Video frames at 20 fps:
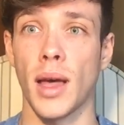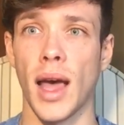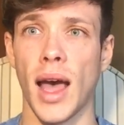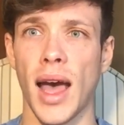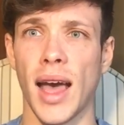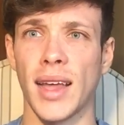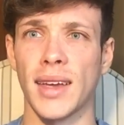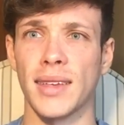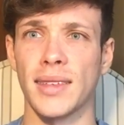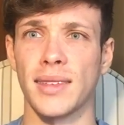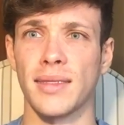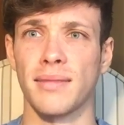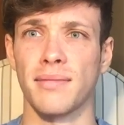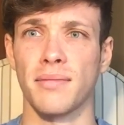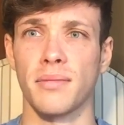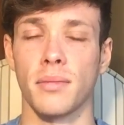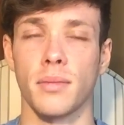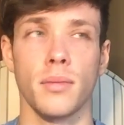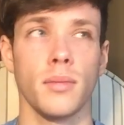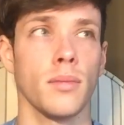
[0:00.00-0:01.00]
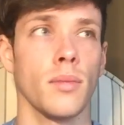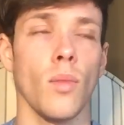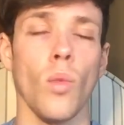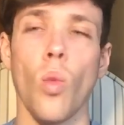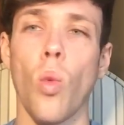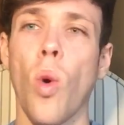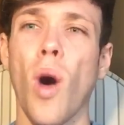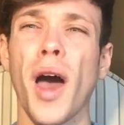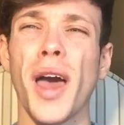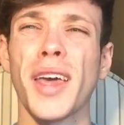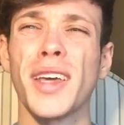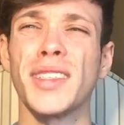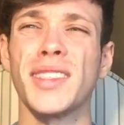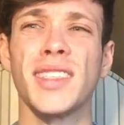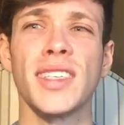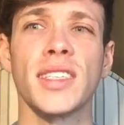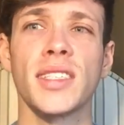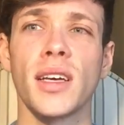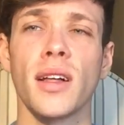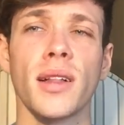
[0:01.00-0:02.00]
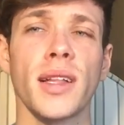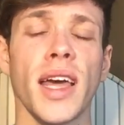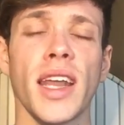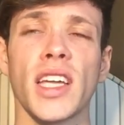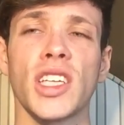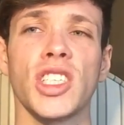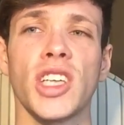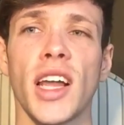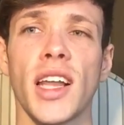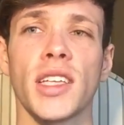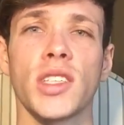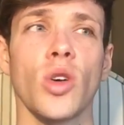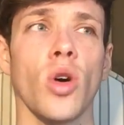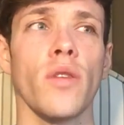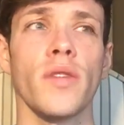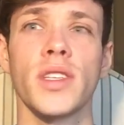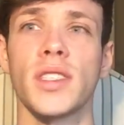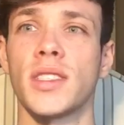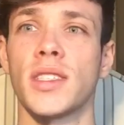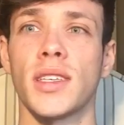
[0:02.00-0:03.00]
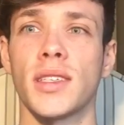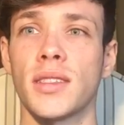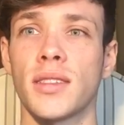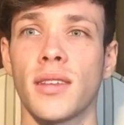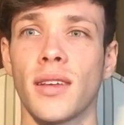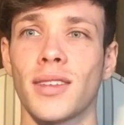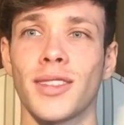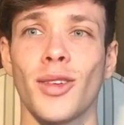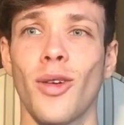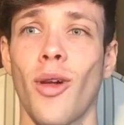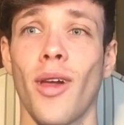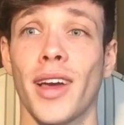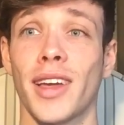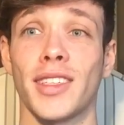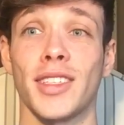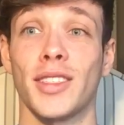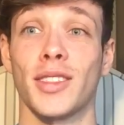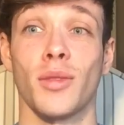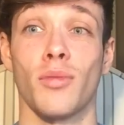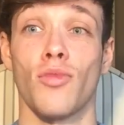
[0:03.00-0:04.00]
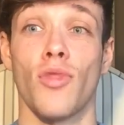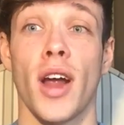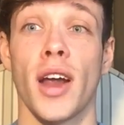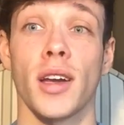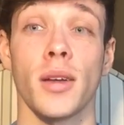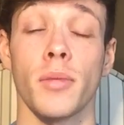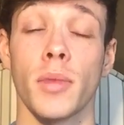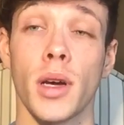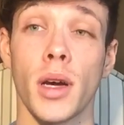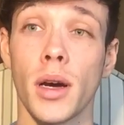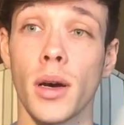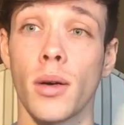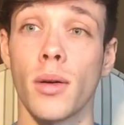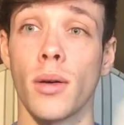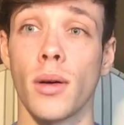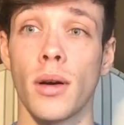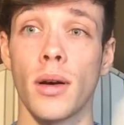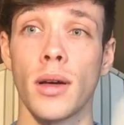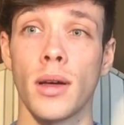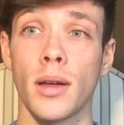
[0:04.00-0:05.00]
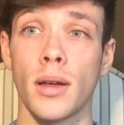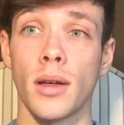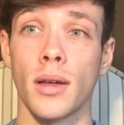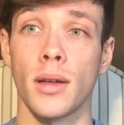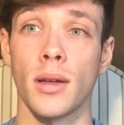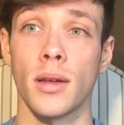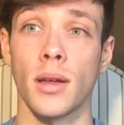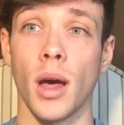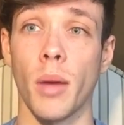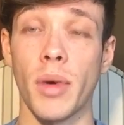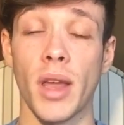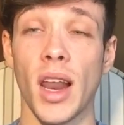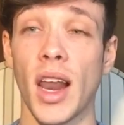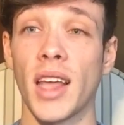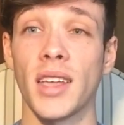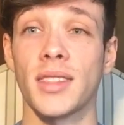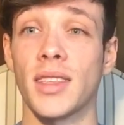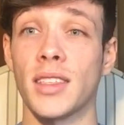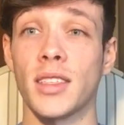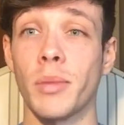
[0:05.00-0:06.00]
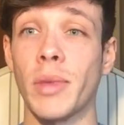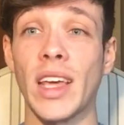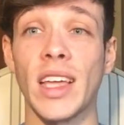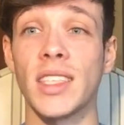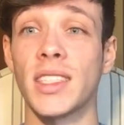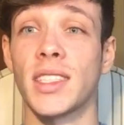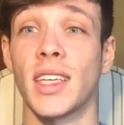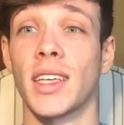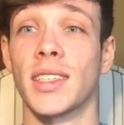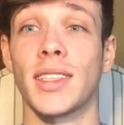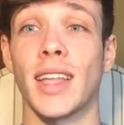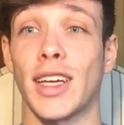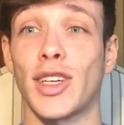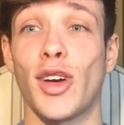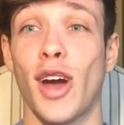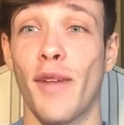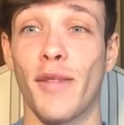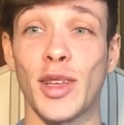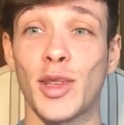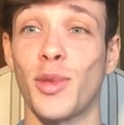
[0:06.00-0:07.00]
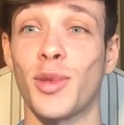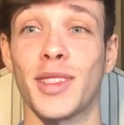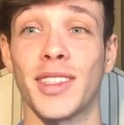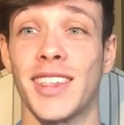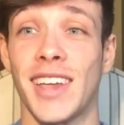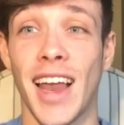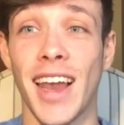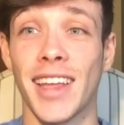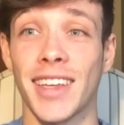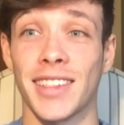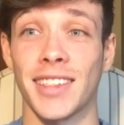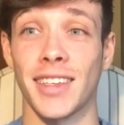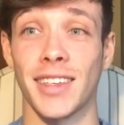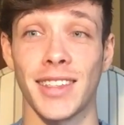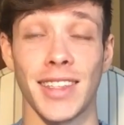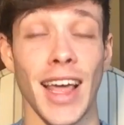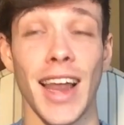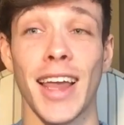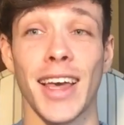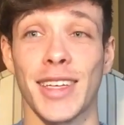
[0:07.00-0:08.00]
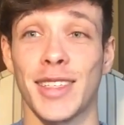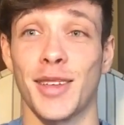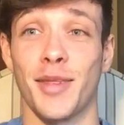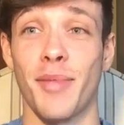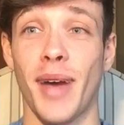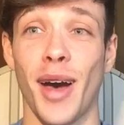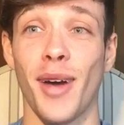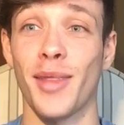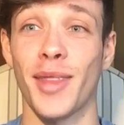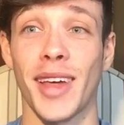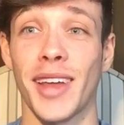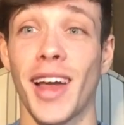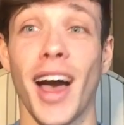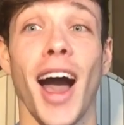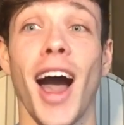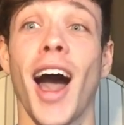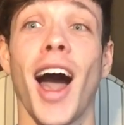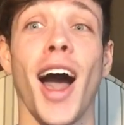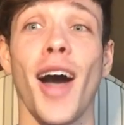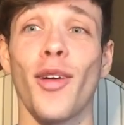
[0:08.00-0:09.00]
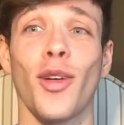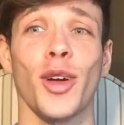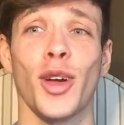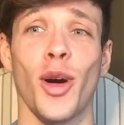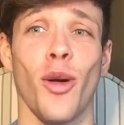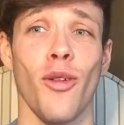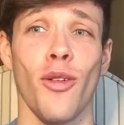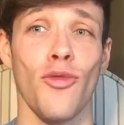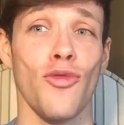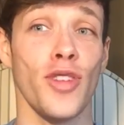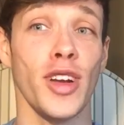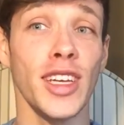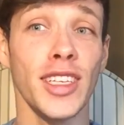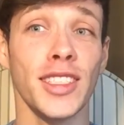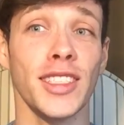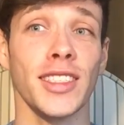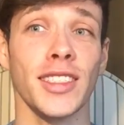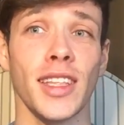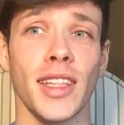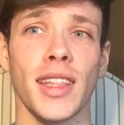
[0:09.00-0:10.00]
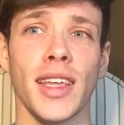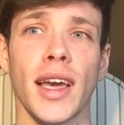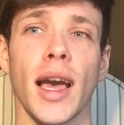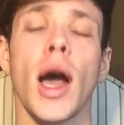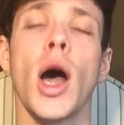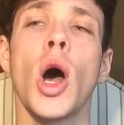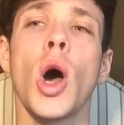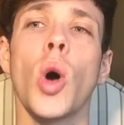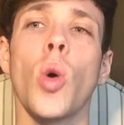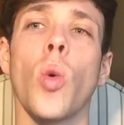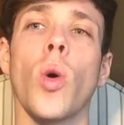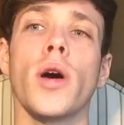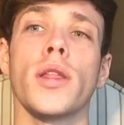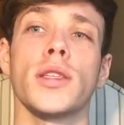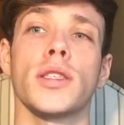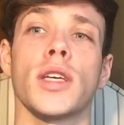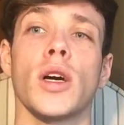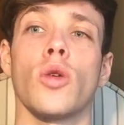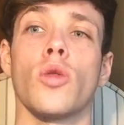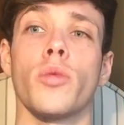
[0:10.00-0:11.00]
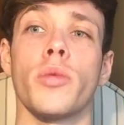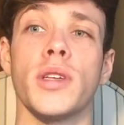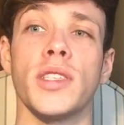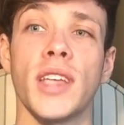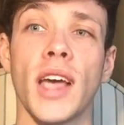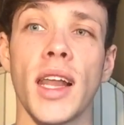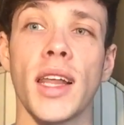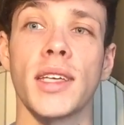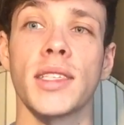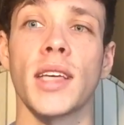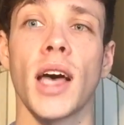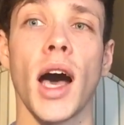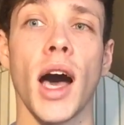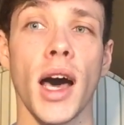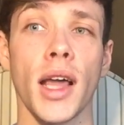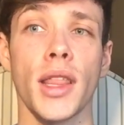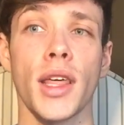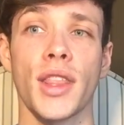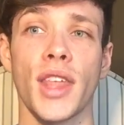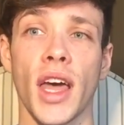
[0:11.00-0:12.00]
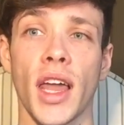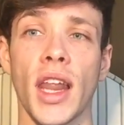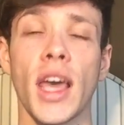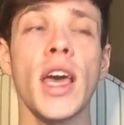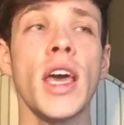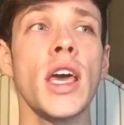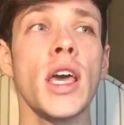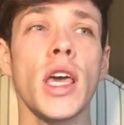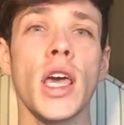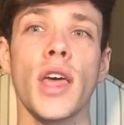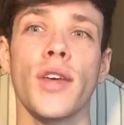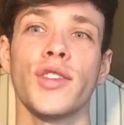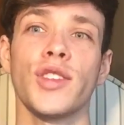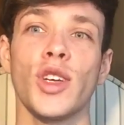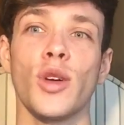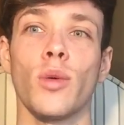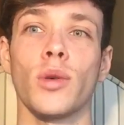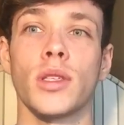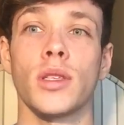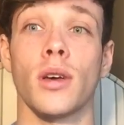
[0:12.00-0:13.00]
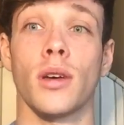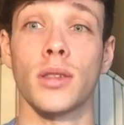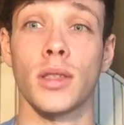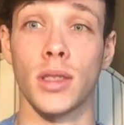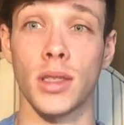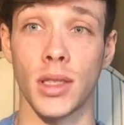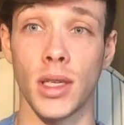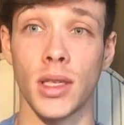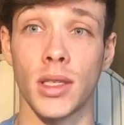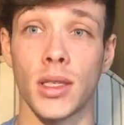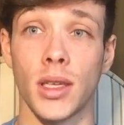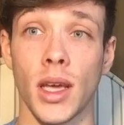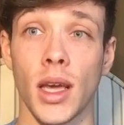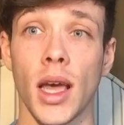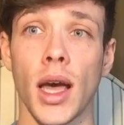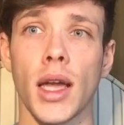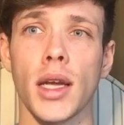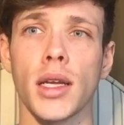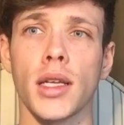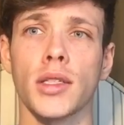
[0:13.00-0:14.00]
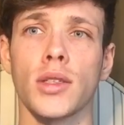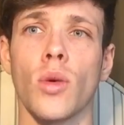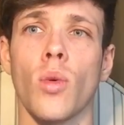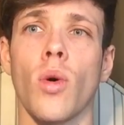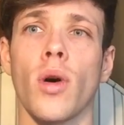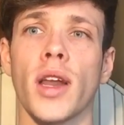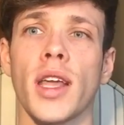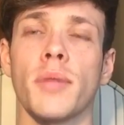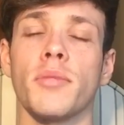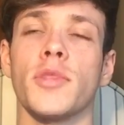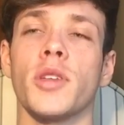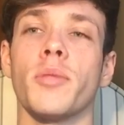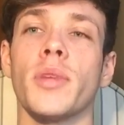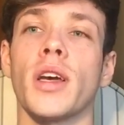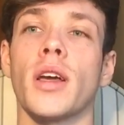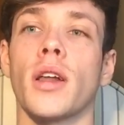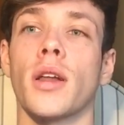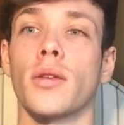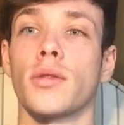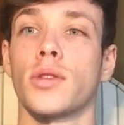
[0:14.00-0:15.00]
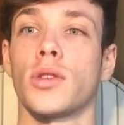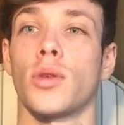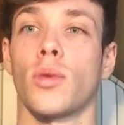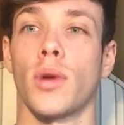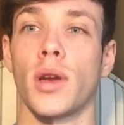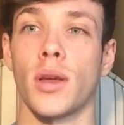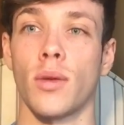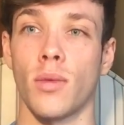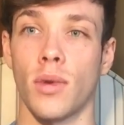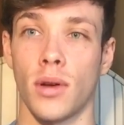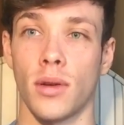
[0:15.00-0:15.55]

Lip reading: And why is this girl getting jealous of his sister? It's not like she's some random girl. I mean, unless there's some incest that Travis wasn't telling us about, then I've got no reason to think why this girl will be jealous, other than if she was narcissistic and doesn't want him to be close to anyone